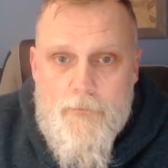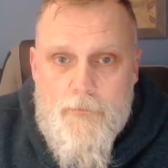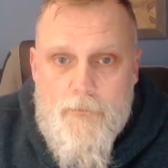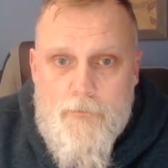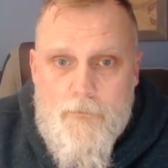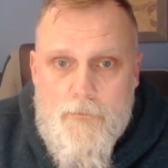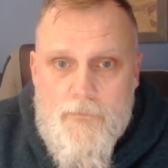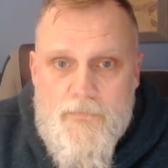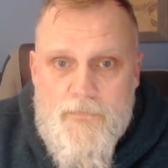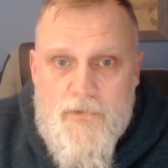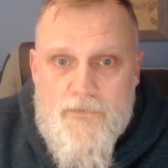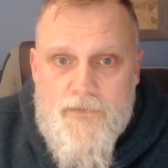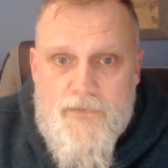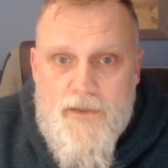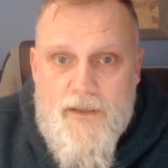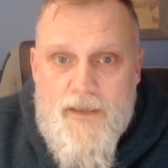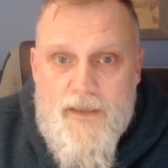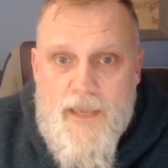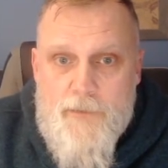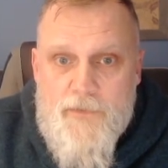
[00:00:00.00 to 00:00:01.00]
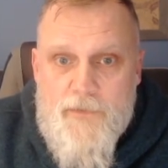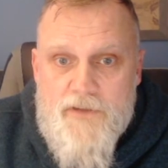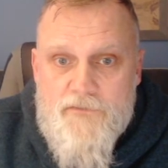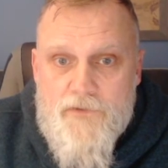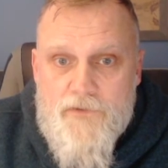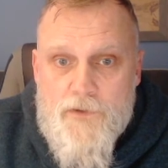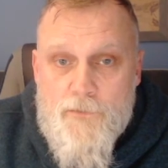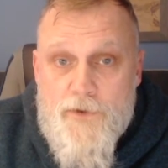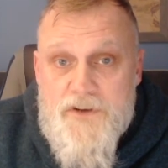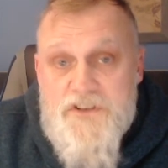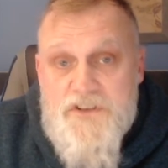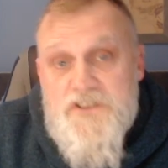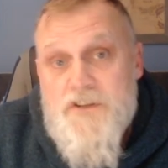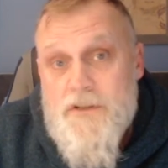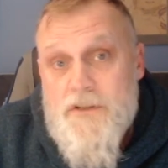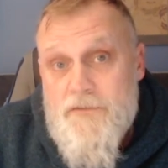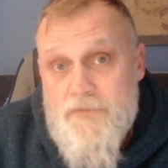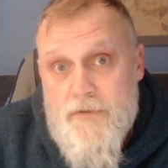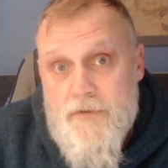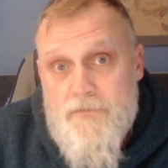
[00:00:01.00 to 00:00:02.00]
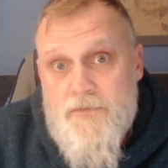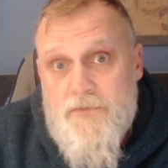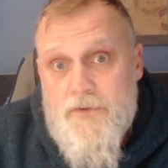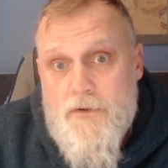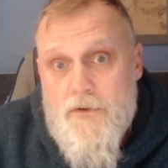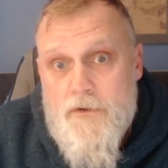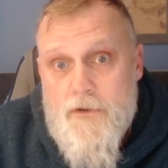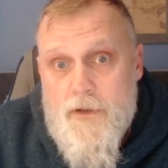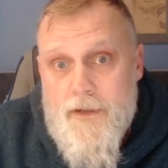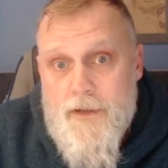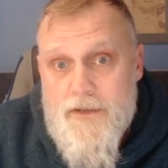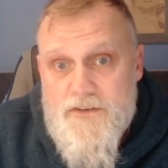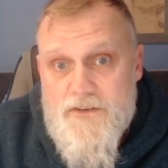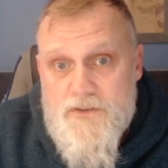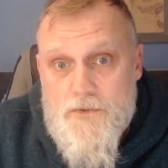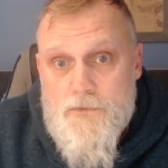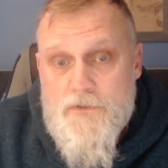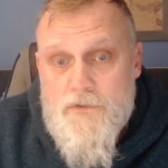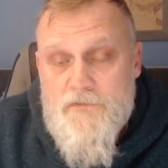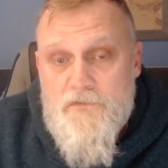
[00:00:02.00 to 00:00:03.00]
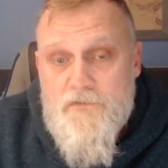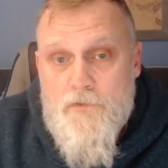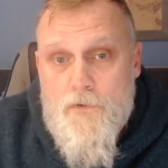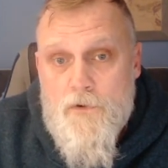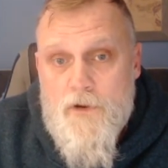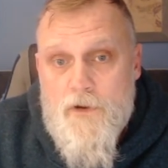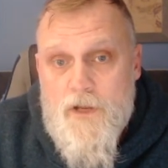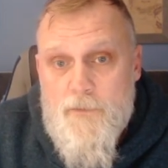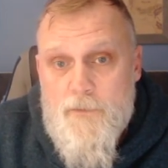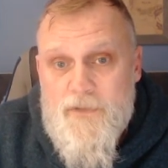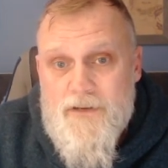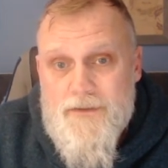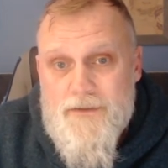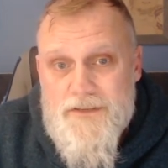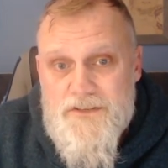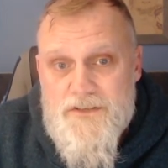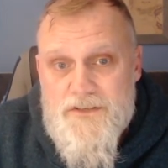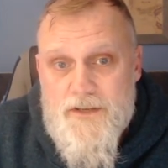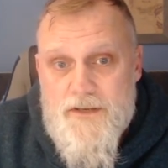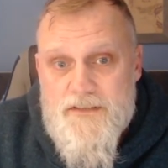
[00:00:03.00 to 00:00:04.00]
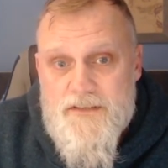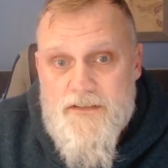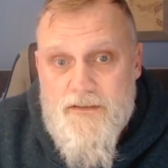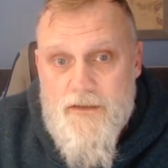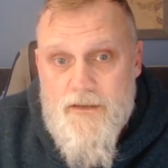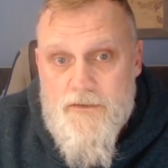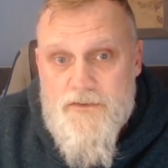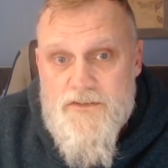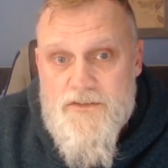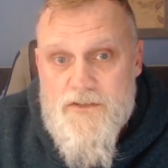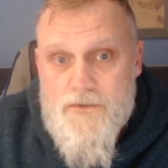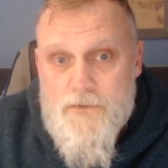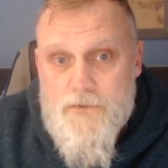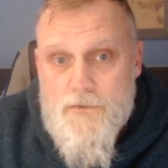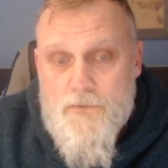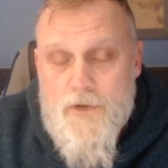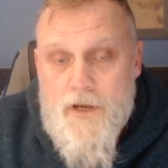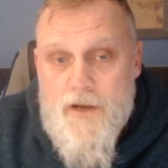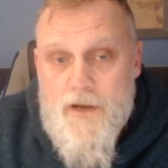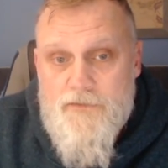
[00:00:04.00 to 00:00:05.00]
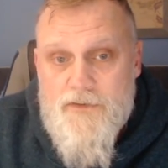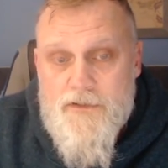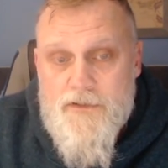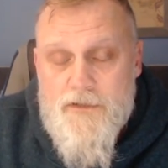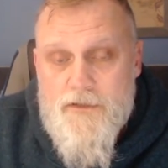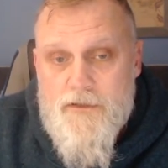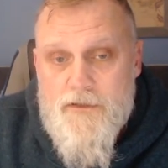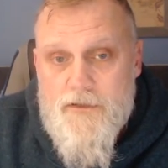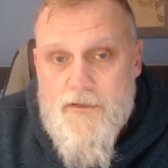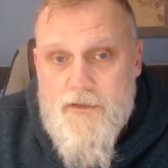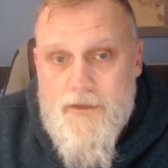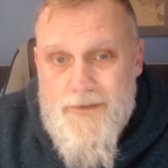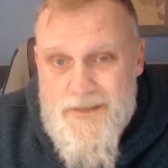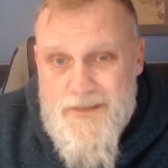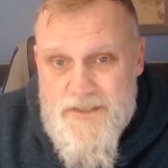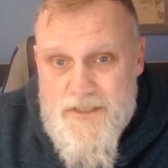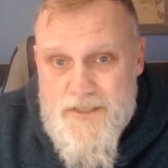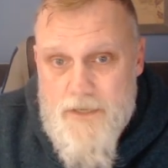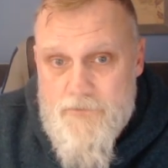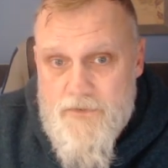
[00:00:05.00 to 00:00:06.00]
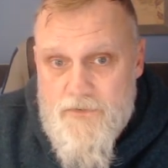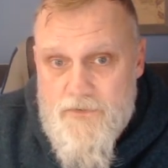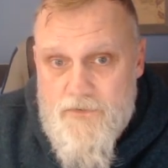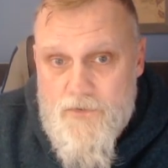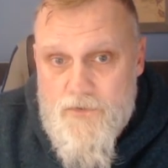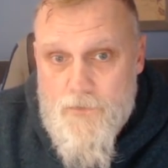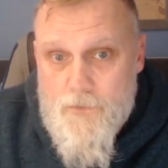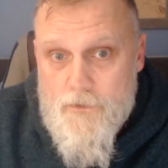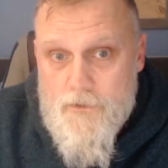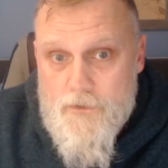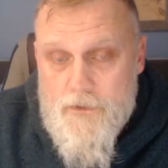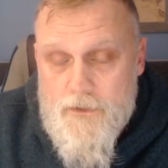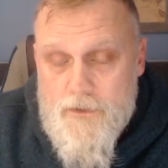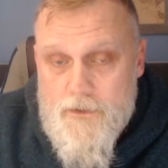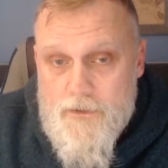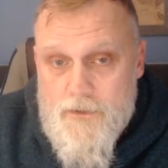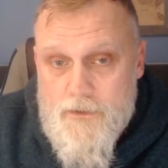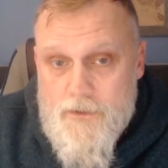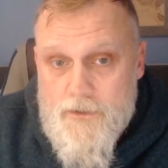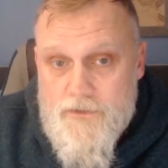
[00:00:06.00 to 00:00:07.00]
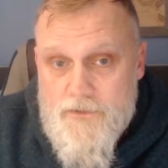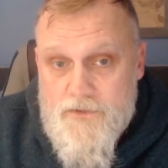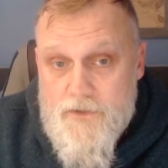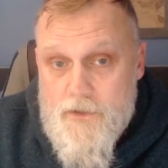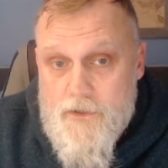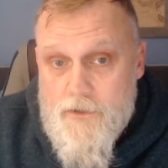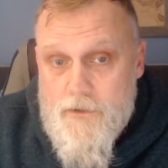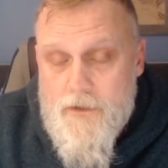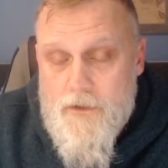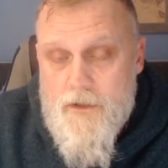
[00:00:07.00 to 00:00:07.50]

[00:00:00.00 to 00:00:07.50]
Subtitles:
Nothing came in for the Russians on the 5th turn. I had 2 of the 4 come in on the 6th, and the other 2 arrived in the 7th turn.